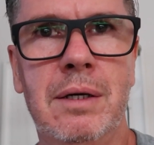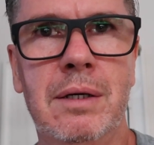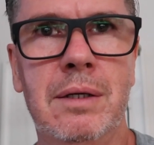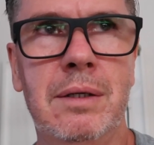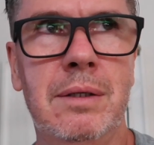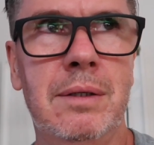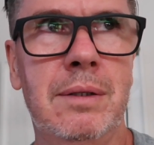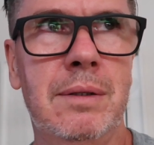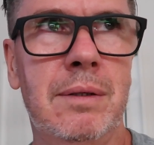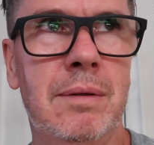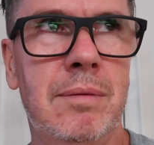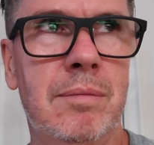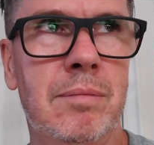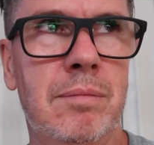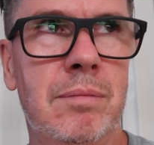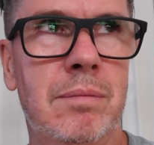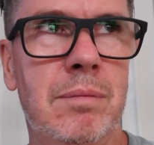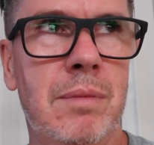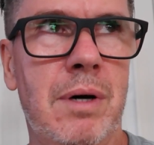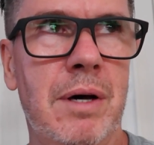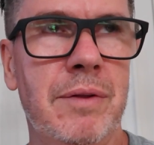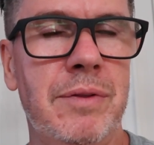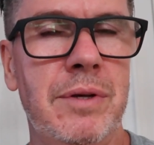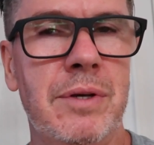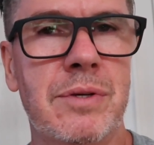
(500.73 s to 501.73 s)

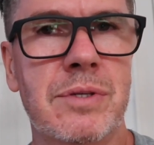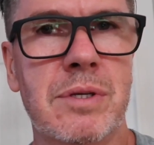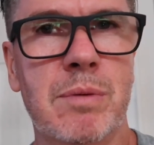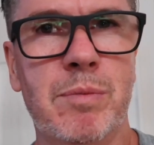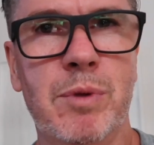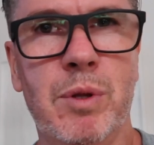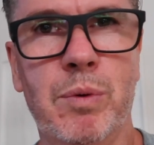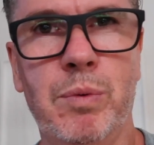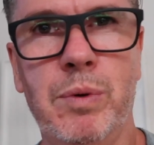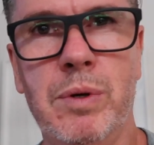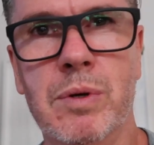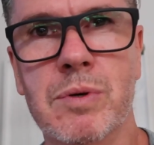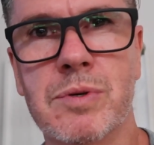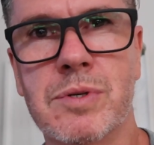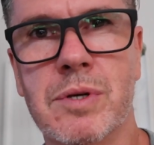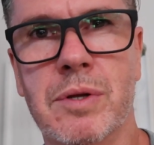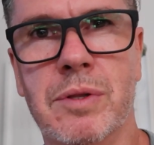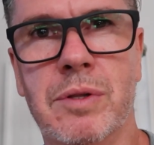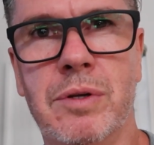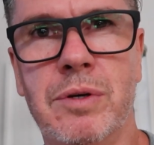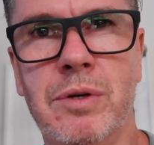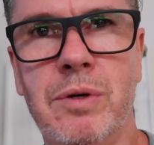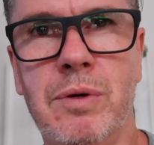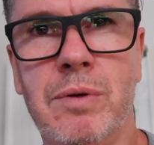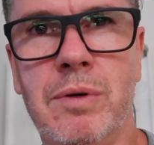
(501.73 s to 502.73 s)
I think some of the wheels
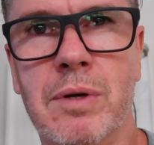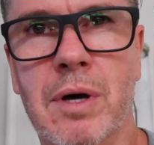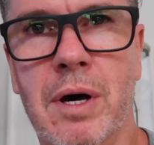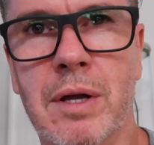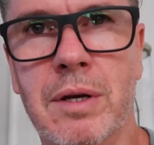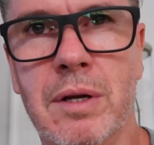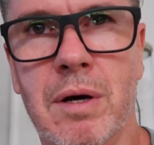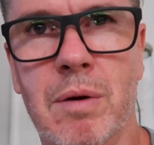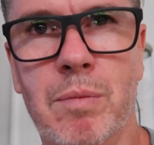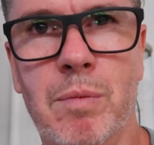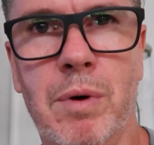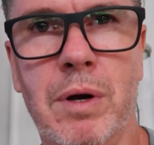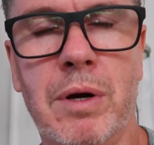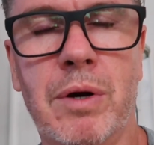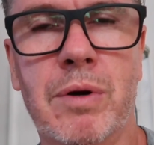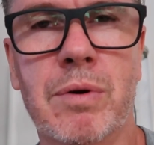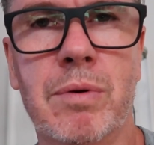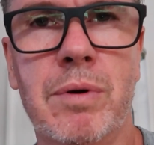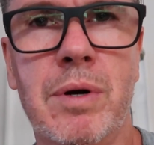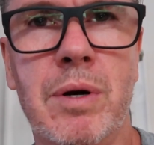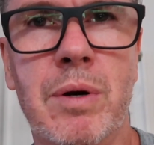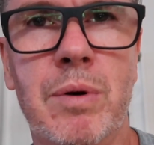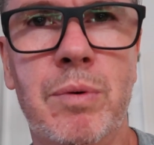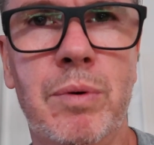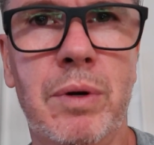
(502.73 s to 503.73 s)
on the new 991
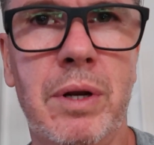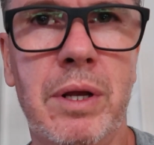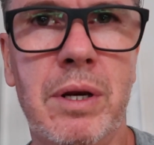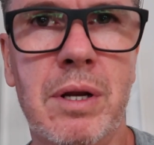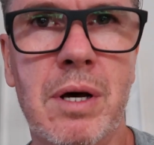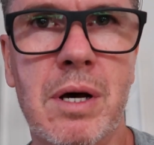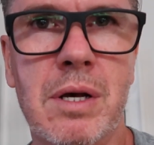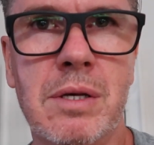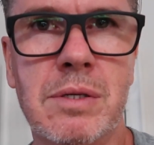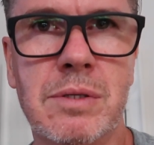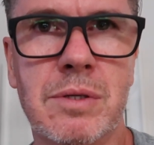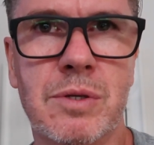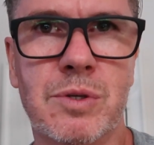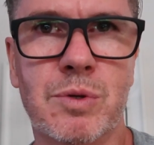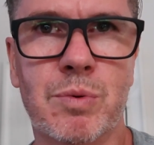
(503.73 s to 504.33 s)
Carrera are really nice.